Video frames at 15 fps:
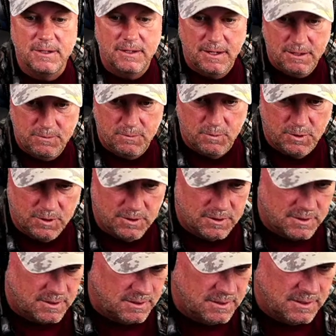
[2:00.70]
Network,
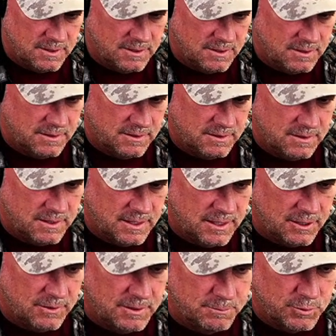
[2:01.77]

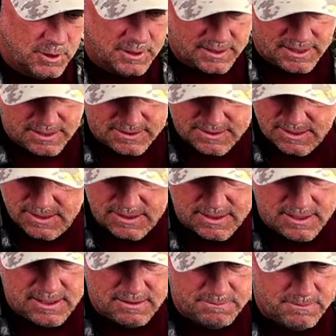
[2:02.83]

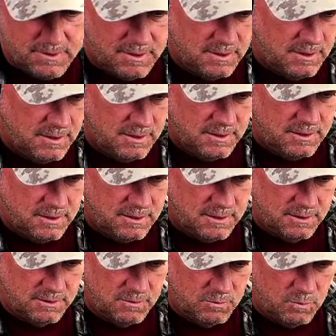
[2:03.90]
IRNbroadcast.com.
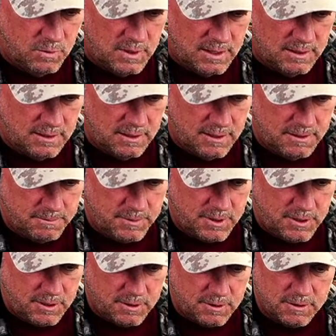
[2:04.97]
While I'm
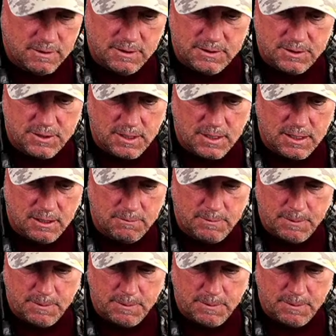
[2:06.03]
here, let's check out my